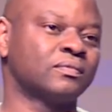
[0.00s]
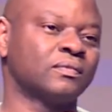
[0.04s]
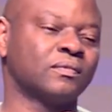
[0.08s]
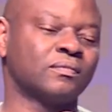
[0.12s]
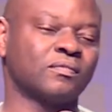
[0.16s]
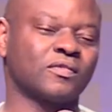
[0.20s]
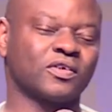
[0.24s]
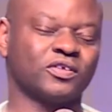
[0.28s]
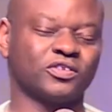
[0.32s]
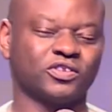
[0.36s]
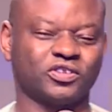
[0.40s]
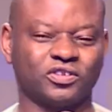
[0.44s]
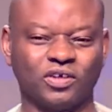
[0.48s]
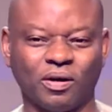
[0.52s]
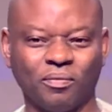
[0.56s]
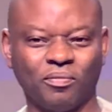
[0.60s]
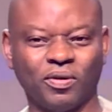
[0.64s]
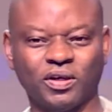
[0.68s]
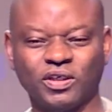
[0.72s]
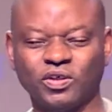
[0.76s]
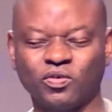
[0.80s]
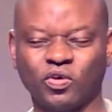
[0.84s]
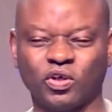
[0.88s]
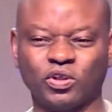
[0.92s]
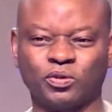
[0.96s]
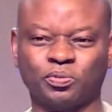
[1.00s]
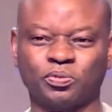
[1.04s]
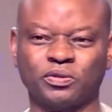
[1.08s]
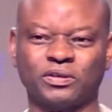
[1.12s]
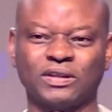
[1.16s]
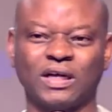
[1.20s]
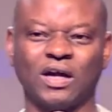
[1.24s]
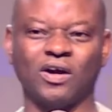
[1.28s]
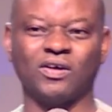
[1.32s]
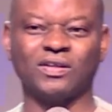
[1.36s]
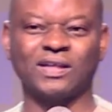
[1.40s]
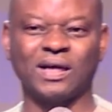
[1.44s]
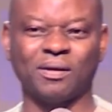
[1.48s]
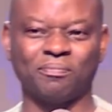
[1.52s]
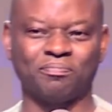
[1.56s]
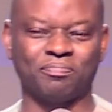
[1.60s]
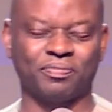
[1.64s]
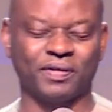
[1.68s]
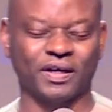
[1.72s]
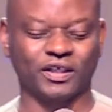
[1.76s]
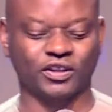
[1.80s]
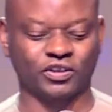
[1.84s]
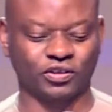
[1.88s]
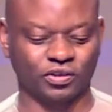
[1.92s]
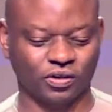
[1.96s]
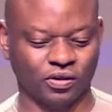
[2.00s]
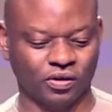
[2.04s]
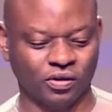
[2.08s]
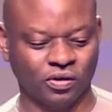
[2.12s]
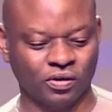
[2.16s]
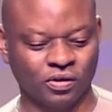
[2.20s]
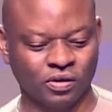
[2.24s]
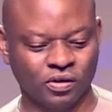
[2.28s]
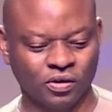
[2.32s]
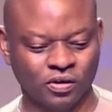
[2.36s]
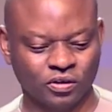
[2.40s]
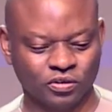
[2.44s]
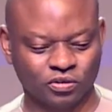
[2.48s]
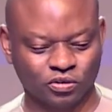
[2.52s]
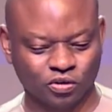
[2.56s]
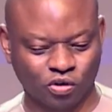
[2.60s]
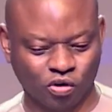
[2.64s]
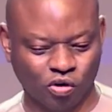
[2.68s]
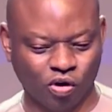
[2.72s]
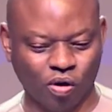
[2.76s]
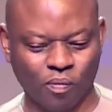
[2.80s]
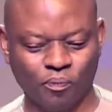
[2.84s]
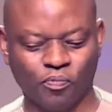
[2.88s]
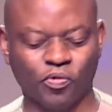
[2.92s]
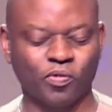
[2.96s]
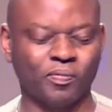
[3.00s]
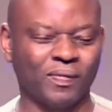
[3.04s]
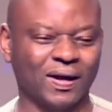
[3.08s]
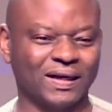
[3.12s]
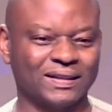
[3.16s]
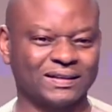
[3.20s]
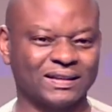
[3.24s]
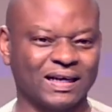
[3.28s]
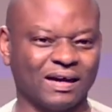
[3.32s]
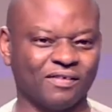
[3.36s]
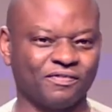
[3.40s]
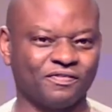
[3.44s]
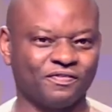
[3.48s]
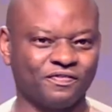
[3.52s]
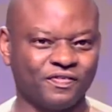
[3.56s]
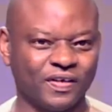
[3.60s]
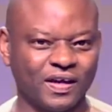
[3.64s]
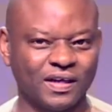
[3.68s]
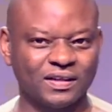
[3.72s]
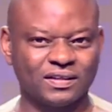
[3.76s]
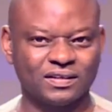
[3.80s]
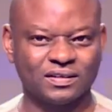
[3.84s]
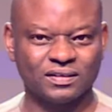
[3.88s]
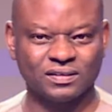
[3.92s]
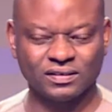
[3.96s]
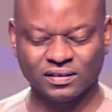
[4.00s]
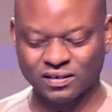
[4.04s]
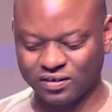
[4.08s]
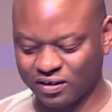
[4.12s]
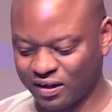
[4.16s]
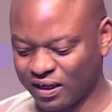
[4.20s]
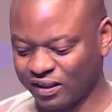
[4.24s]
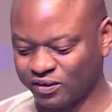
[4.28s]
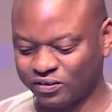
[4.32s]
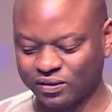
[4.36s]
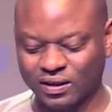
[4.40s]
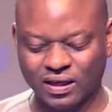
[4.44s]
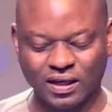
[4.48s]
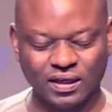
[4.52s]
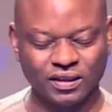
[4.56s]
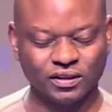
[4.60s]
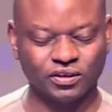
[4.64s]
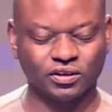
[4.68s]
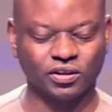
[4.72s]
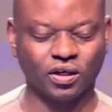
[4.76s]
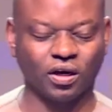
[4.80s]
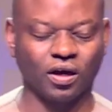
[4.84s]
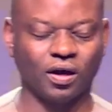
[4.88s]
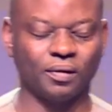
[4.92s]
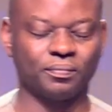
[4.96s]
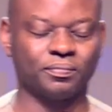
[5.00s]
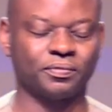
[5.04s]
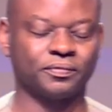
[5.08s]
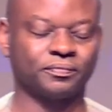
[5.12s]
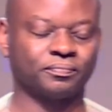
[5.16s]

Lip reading: Because somebody was putting her under pressure to compromise her faith in order to get a job.